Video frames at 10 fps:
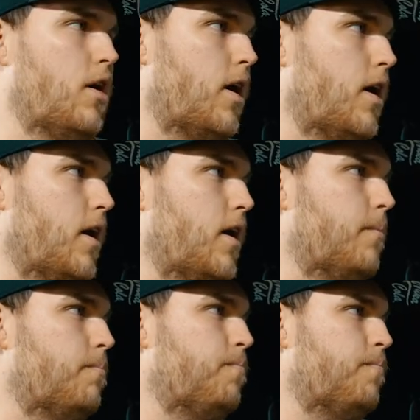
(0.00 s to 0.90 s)

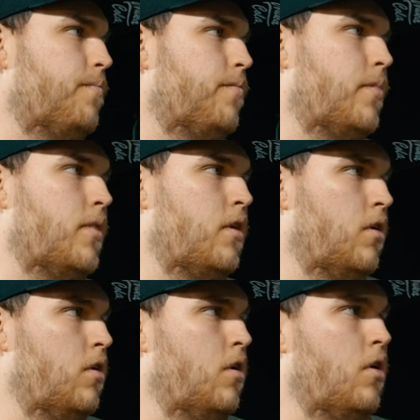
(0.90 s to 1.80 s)
um,
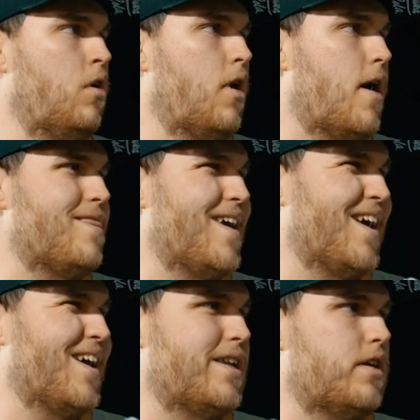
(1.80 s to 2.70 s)
and
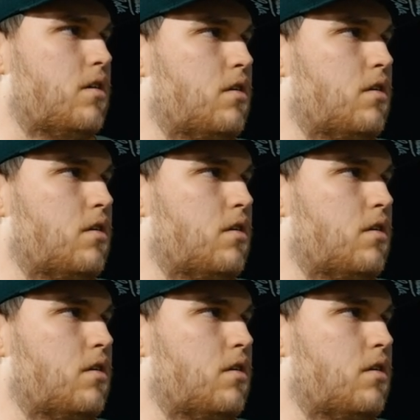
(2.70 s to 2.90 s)
then